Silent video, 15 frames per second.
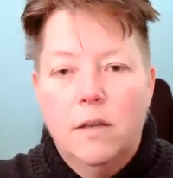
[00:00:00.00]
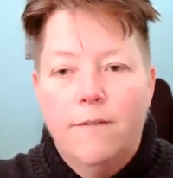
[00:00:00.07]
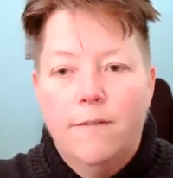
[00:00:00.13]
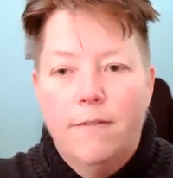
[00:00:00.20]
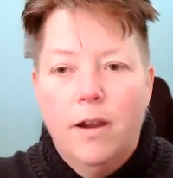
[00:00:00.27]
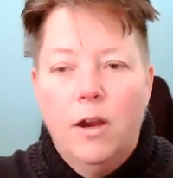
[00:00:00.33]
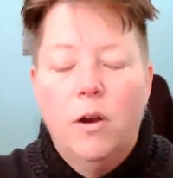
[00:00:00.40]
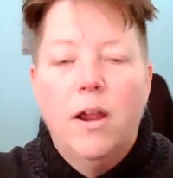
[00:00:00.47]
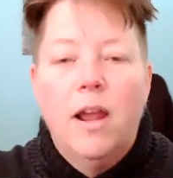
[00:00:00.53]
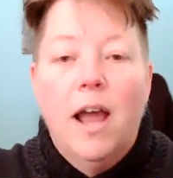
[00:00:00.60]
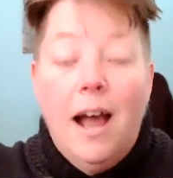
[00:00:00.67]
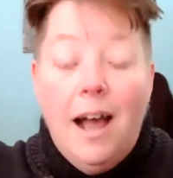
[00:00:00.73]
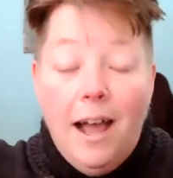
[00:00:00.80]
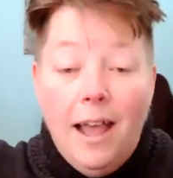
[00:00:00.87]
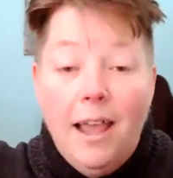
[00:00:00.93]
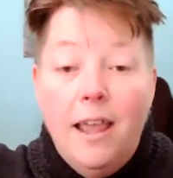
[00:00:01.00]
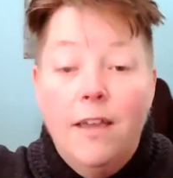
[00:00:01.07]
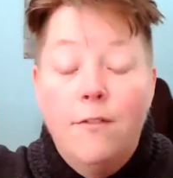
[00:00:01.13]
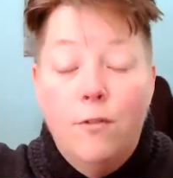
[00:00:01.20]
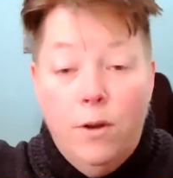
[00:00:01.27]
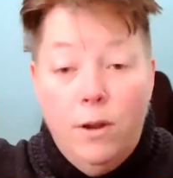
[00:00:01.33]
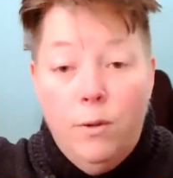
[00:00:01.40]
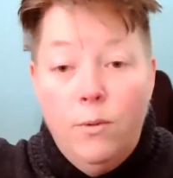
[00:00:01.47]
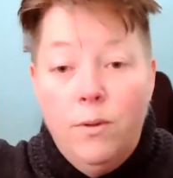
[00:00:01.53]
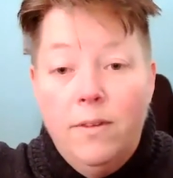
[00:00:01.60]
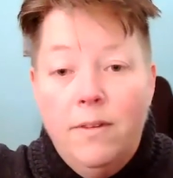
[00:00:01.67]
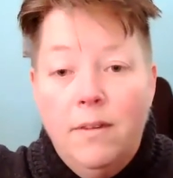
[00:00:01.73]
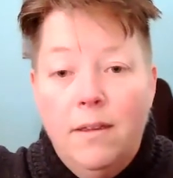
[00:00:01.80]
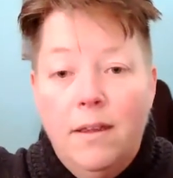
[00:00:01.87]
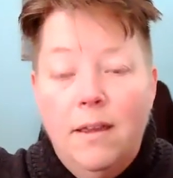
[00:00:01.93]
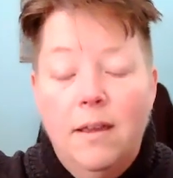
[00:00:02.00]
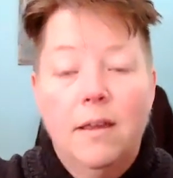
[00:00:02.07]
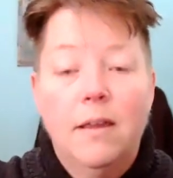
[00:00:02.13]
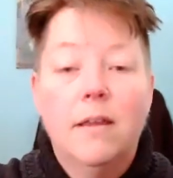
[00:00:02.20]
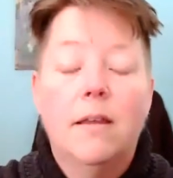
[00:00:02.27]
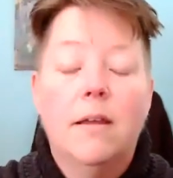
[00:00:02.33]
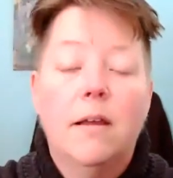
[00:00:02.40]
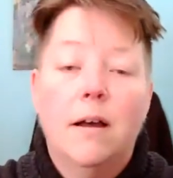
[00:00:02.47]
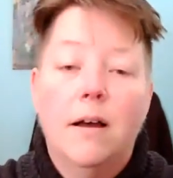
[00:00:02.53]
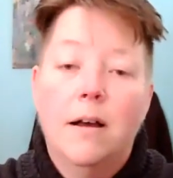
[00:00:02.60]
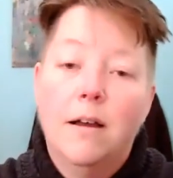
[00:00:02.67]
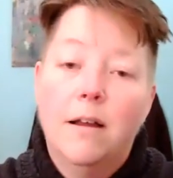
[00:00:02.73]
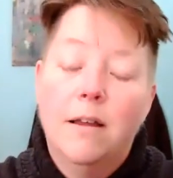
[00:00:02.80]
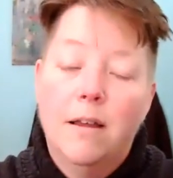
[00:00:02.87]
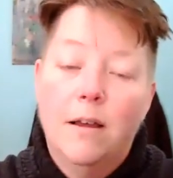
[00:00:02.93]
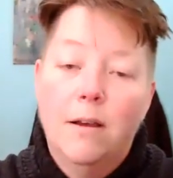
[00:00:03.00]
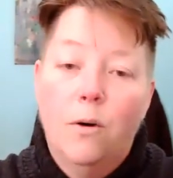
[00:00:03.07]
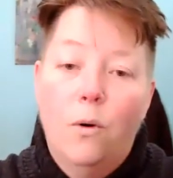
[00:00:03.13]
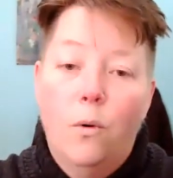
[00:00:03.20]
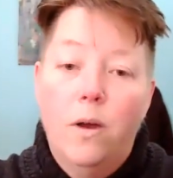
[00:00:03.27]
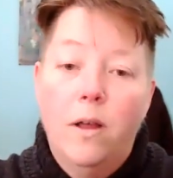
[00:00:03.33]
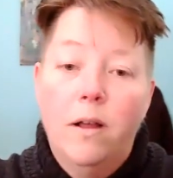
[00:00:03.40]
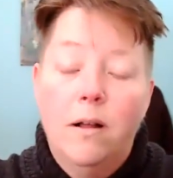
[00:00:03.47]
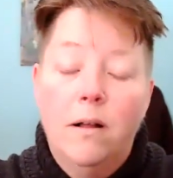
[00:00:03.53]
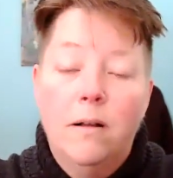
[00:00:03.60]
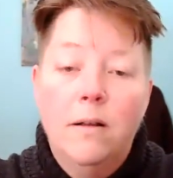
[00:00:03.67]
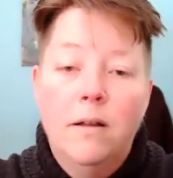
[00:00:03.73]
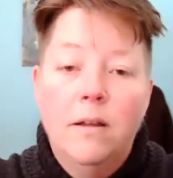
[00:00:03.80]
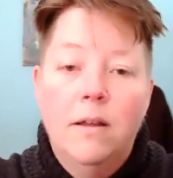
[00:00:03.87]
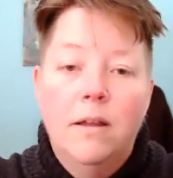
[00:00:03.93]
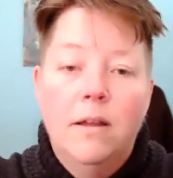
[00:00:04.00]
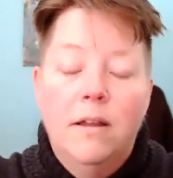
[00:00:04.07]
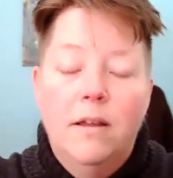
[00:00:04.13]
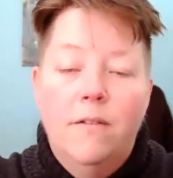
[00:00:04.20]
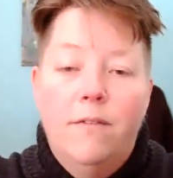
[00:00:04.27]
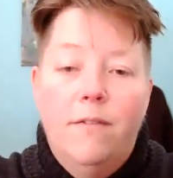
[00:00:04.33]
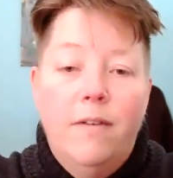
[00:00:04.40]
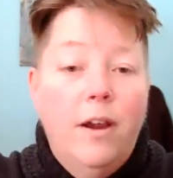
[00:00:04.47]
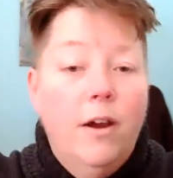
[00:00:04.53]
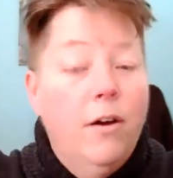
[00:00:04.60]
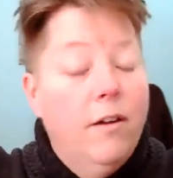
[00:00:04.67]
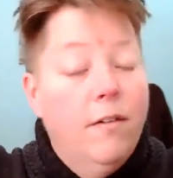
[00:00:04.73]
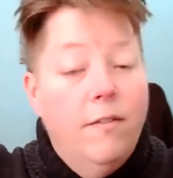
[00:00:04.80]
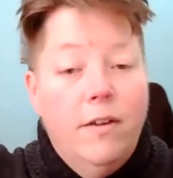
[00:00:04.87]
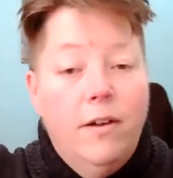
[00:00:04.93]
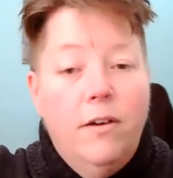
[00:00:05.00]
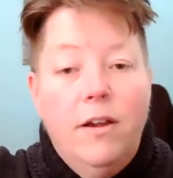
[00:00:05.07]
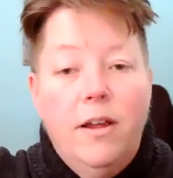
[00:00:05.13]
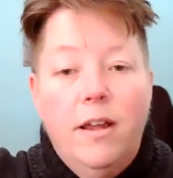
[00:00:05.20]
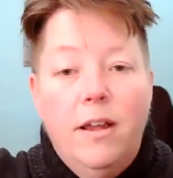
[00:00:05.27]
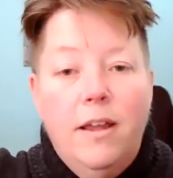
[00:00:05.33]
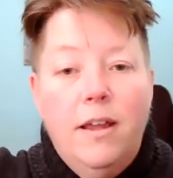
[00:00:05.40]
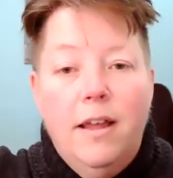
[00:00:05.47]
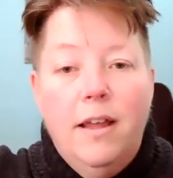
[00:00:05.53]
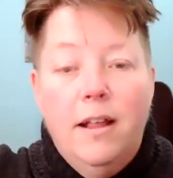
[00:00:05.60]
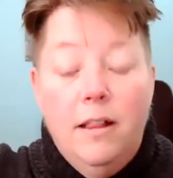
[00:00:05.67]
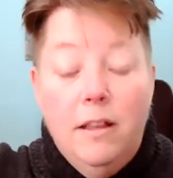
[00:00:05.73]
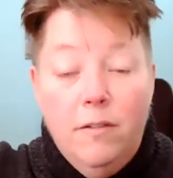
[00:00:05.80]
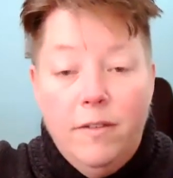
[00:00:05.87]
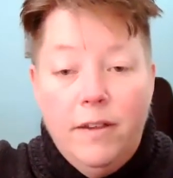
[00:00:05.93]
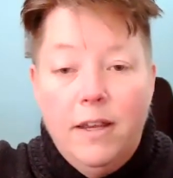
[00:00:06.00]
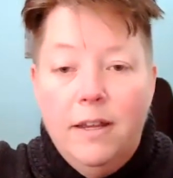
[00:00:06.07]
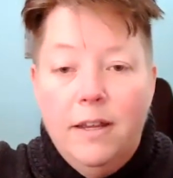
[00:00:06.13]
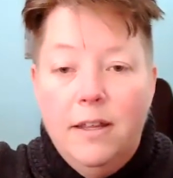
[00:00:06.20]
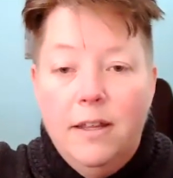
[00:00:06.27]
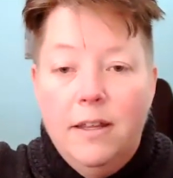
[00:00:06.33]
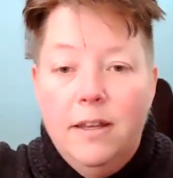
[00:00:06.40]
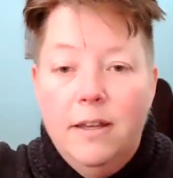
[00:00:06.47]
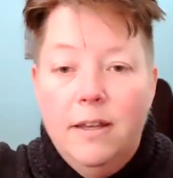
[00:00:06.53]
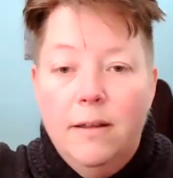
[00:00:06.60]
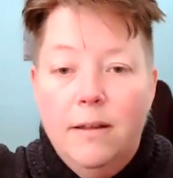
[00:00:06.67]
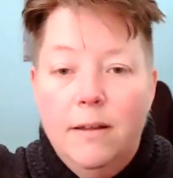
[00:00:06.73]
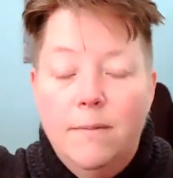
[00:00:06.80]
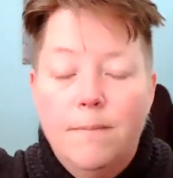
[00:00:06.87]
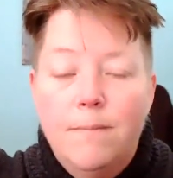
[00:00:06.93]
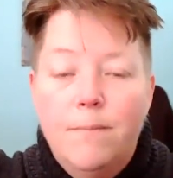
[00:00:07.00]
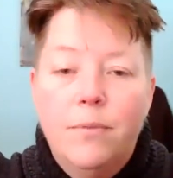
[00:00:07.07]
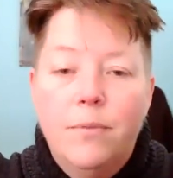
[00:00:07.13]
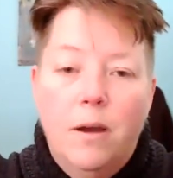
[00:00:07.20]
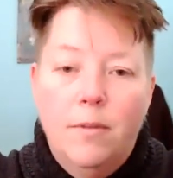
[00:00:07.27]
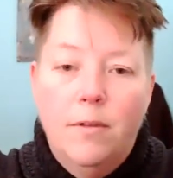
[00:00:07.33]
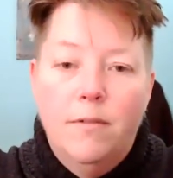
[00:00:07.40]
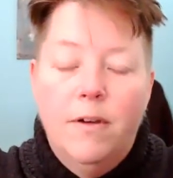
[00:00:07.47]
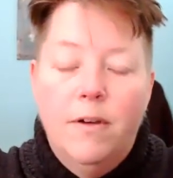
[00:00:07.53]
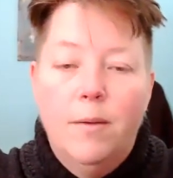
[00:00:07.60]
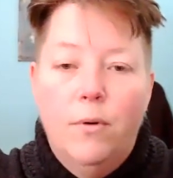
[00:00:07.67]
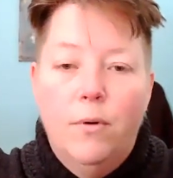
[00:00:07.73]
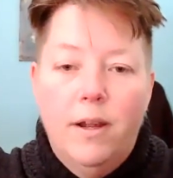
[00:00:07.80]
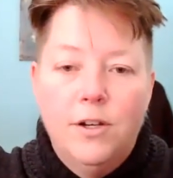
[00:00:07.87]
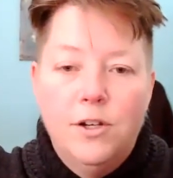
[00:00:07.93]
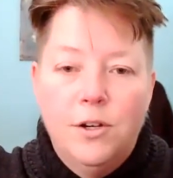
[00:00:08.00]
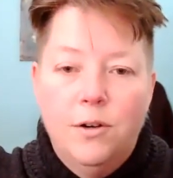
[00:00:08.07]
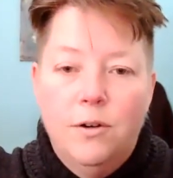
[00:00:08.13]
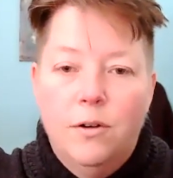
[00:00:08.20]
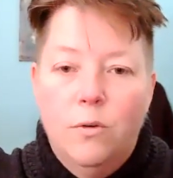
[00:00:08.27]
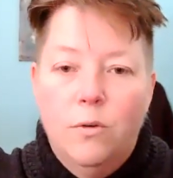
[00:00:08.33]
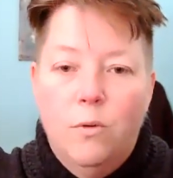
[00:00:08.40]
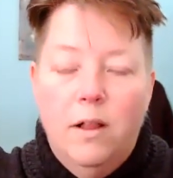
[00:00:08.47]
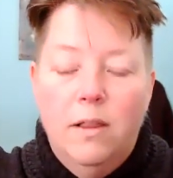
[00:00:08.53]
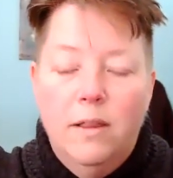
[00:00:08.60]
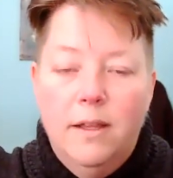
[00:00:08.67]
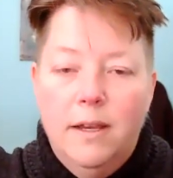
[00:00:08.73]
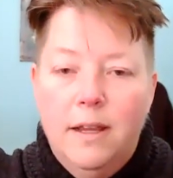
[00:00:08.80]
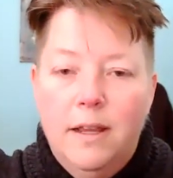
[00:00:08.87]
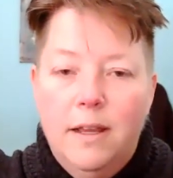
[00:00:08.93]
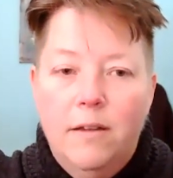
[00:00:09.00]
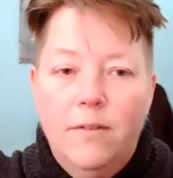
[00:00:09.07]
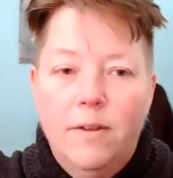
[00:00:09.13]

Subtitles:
very high frequency oil, very, very elevated. The vibrational quality of it,